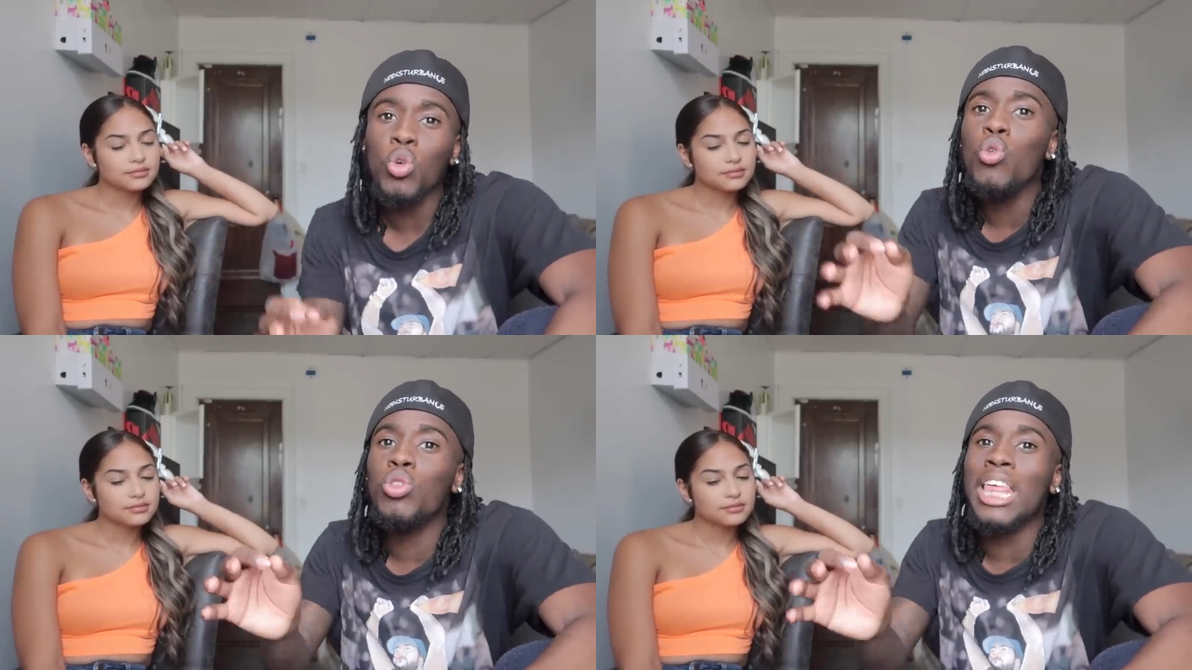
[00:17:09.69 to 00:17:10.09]

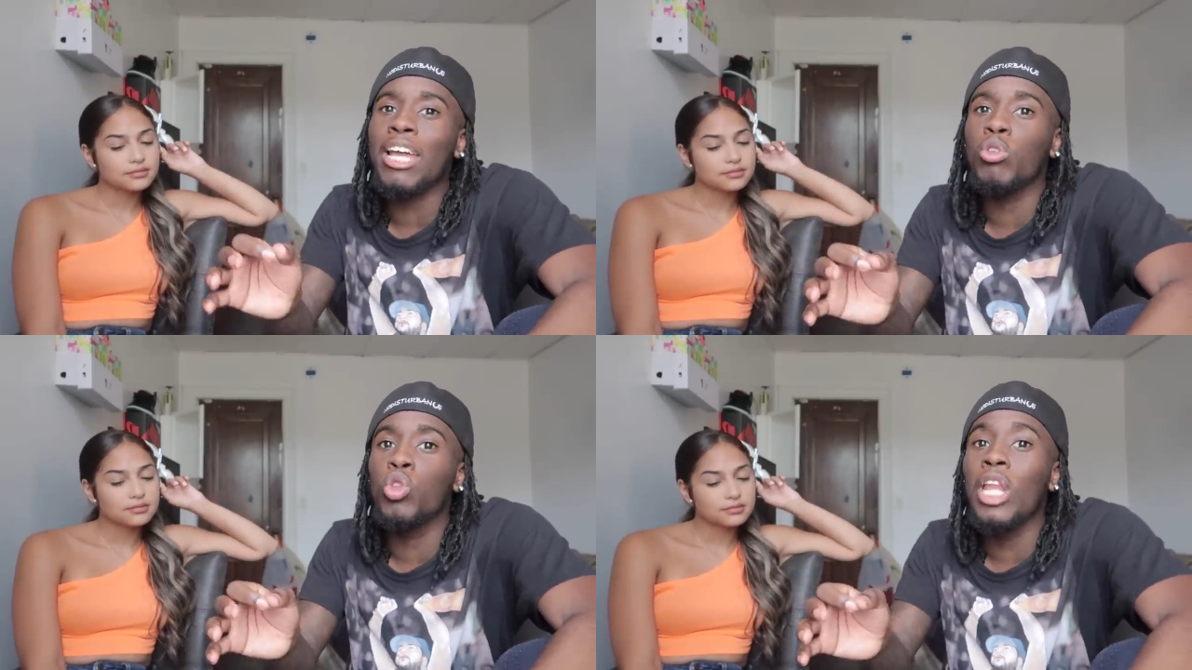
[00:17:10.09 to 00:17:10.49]
Speaker 1: Do you
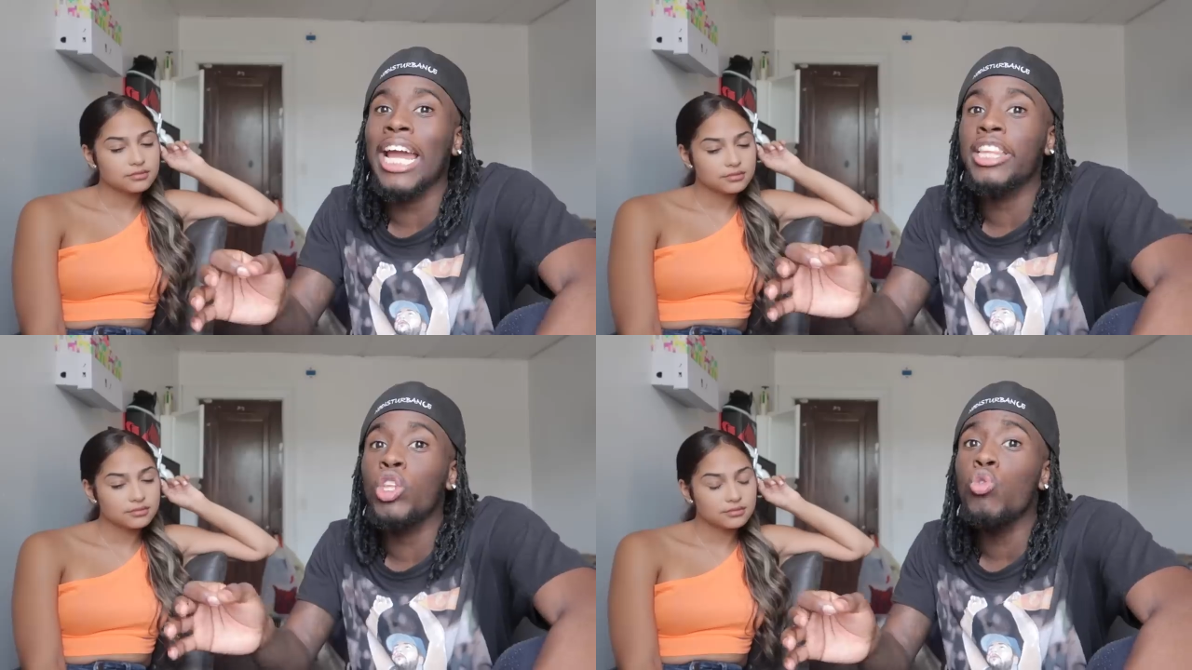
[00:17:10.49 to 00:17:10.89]
like
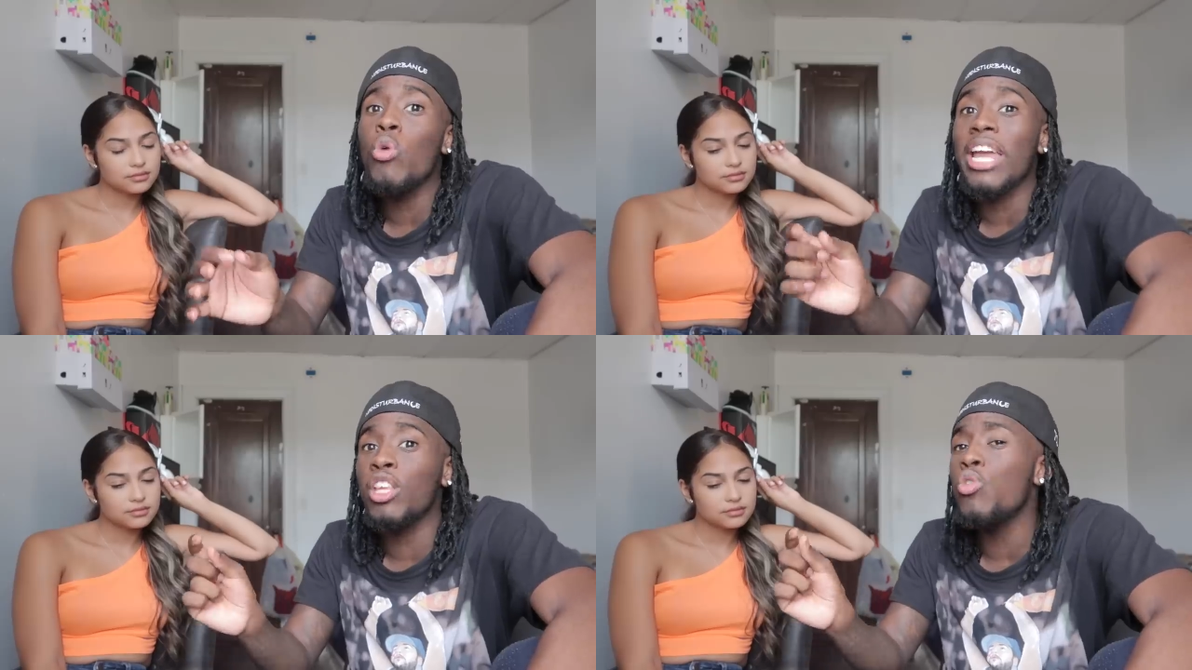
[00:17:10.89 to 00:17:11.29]
like do
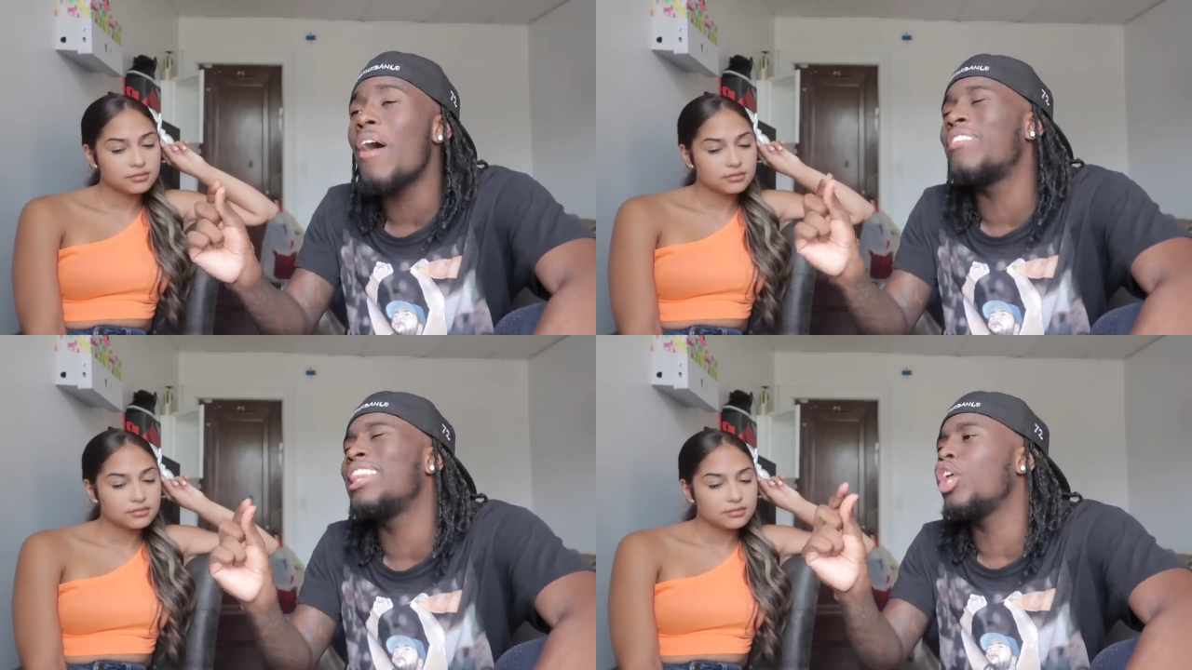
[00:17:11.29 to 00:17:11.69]
you, did you
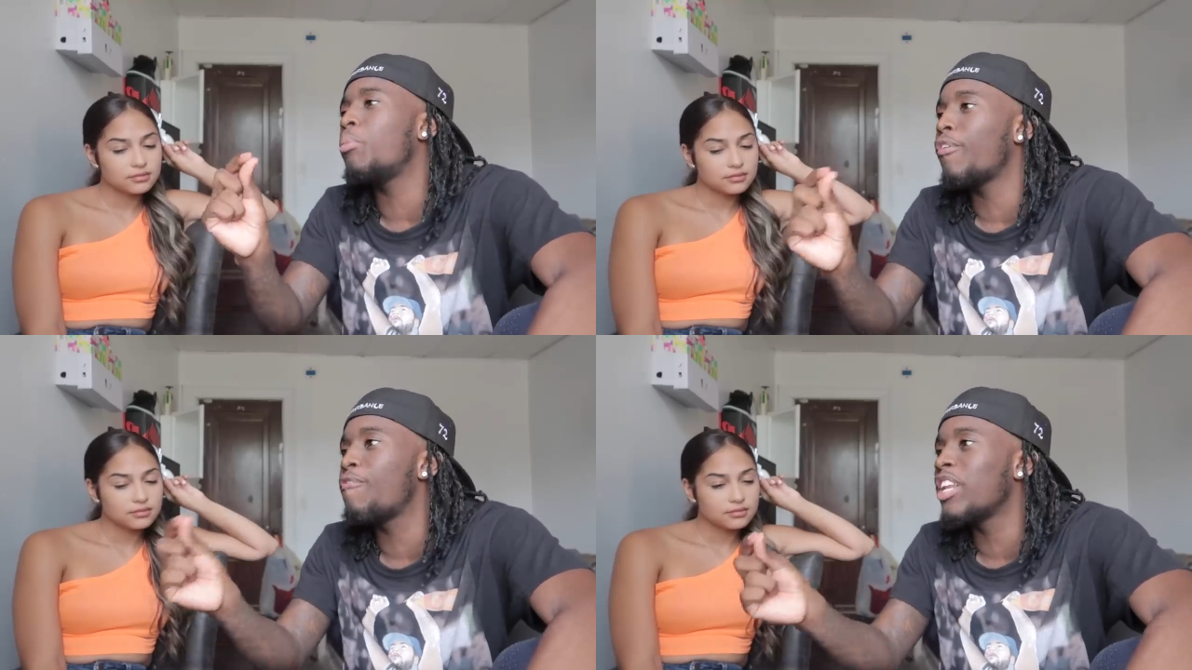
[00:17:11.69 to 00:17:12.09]
have a
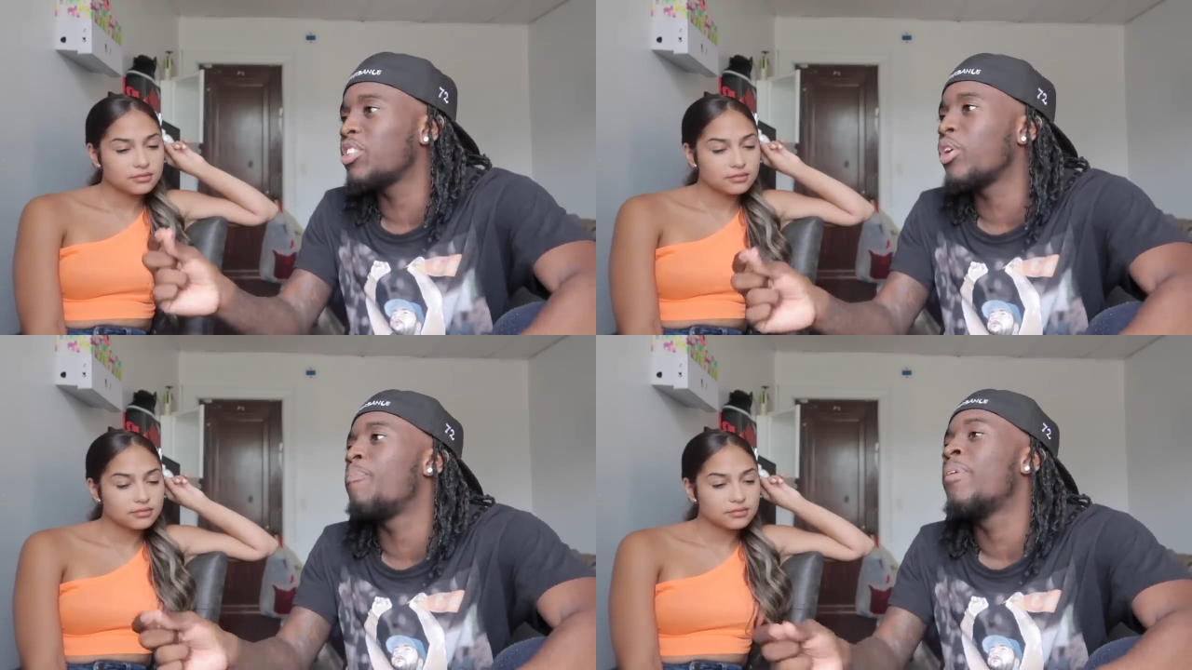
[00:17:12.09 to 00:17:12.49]
little bit of
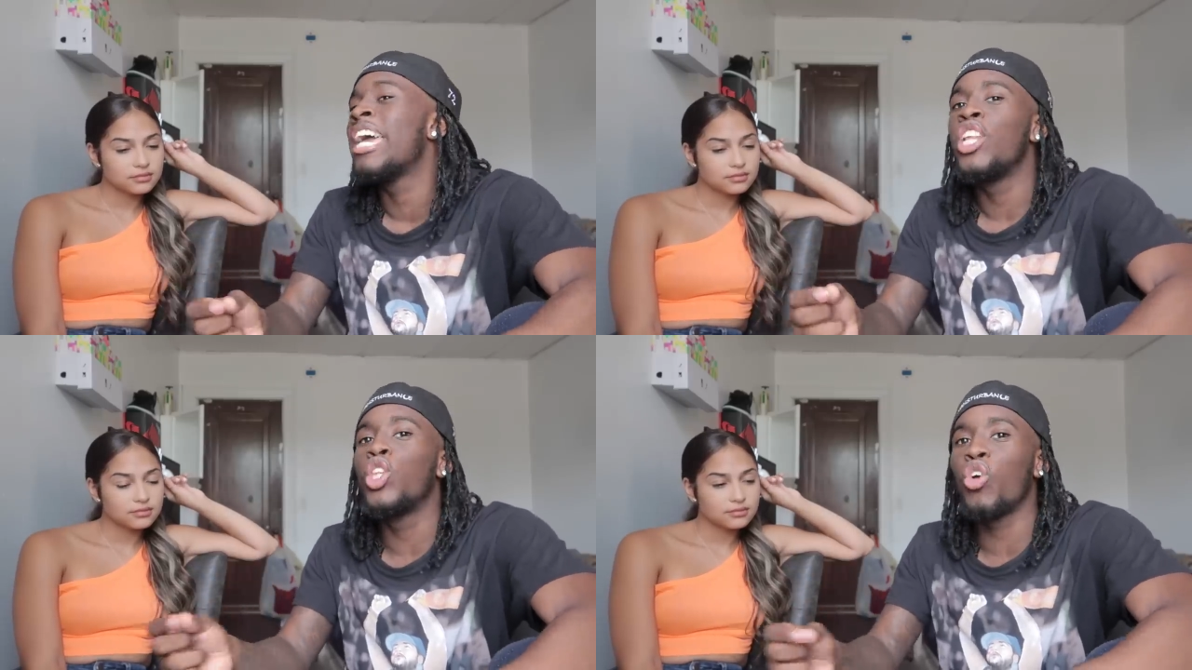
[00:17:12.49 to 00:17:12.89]
feelings with him
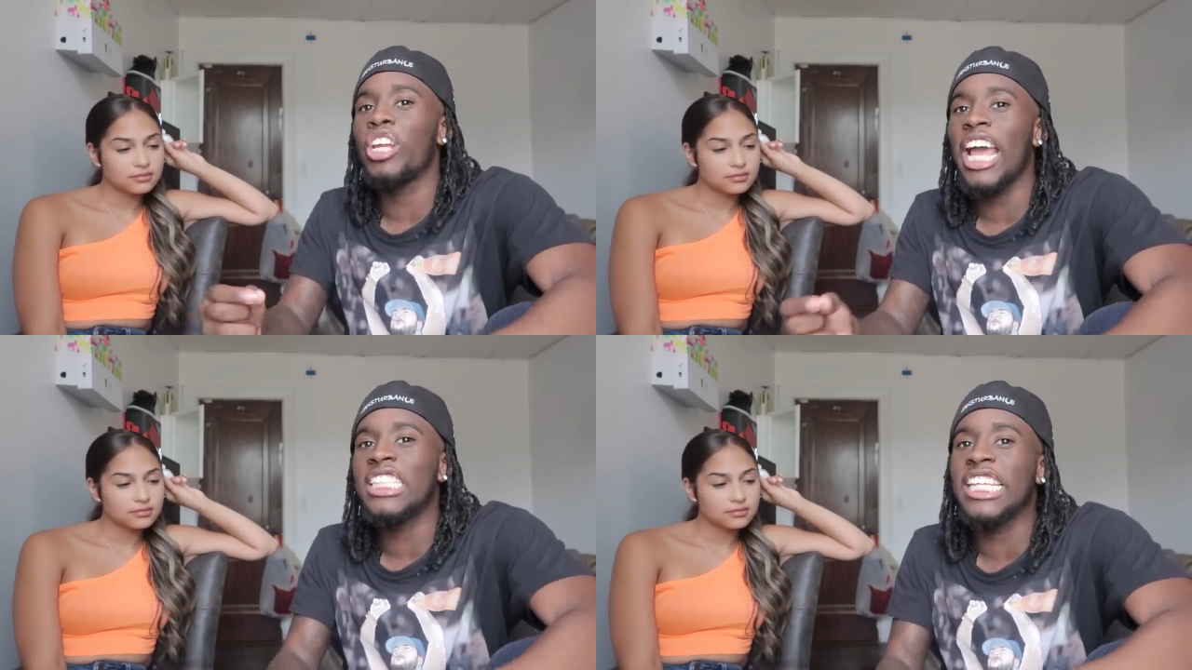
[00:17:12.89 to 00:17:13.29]

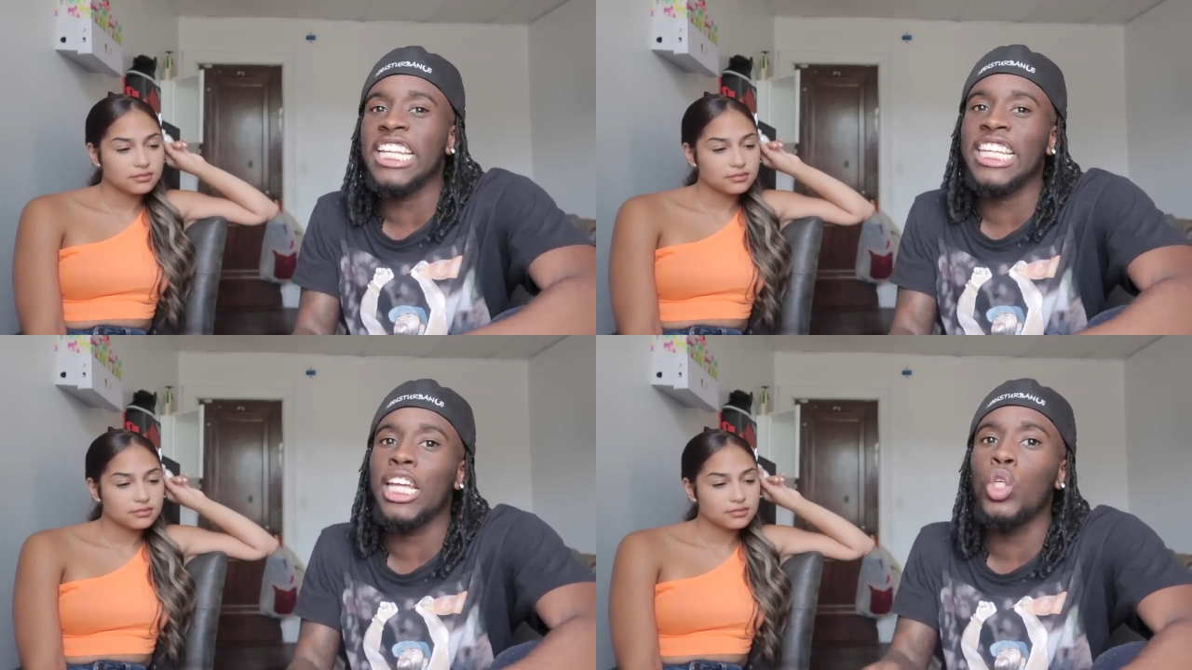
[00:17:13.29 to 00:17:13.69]
during that
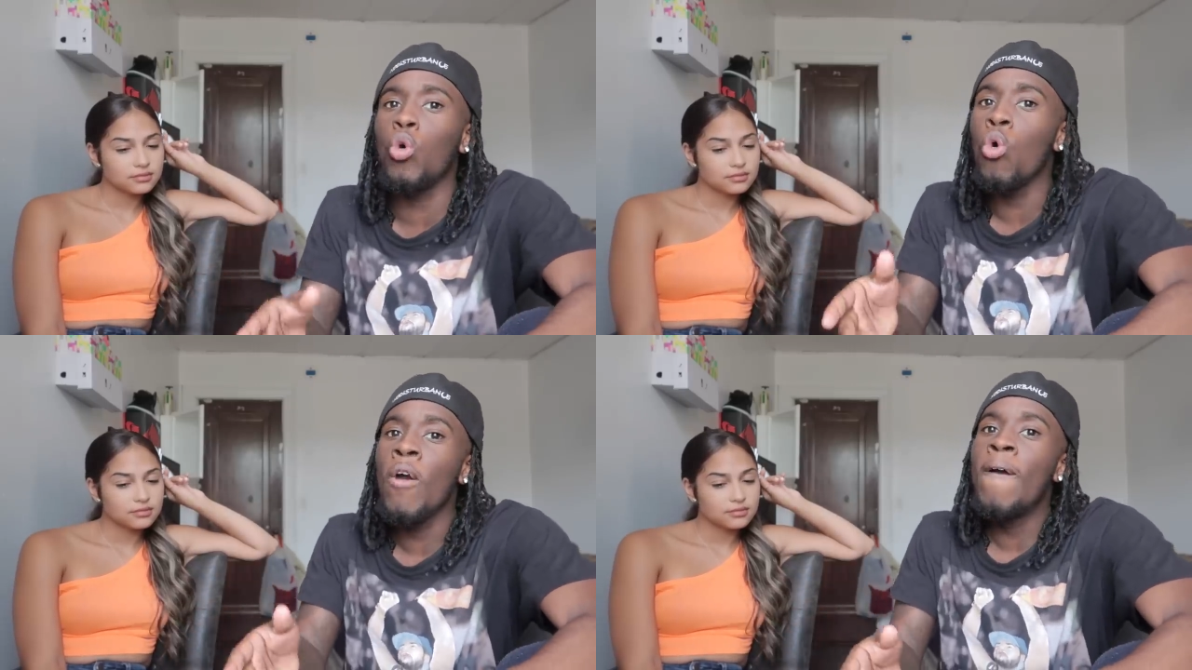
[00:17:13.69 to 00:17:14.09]
skit? Did
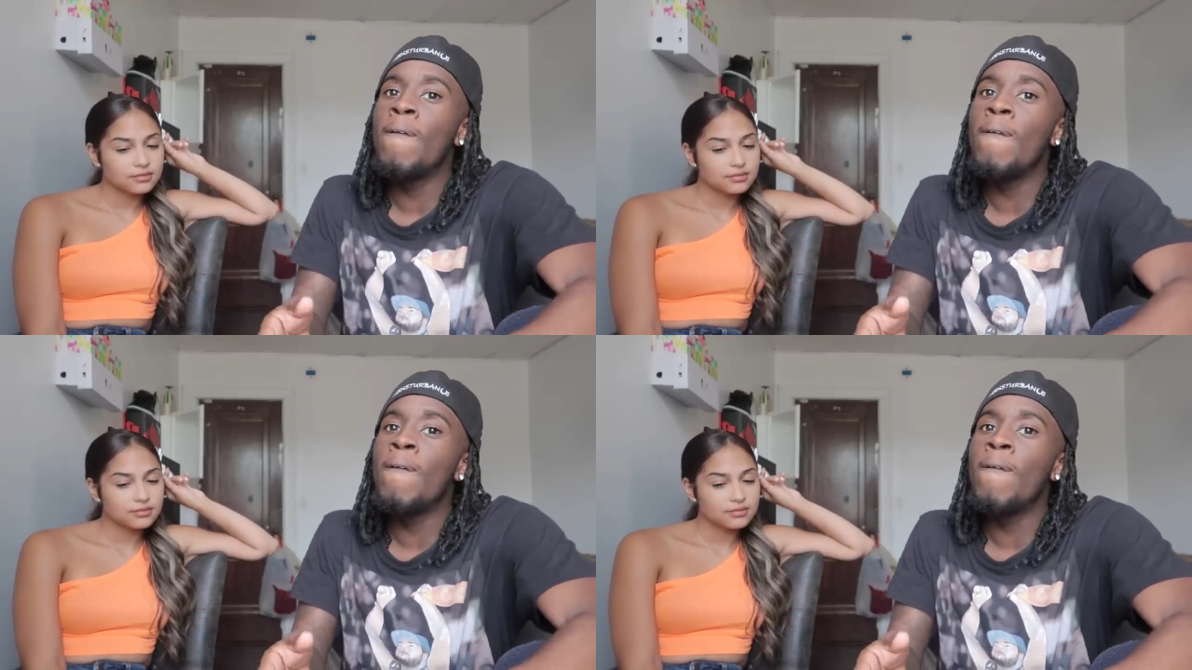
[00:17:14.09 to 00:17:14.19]
you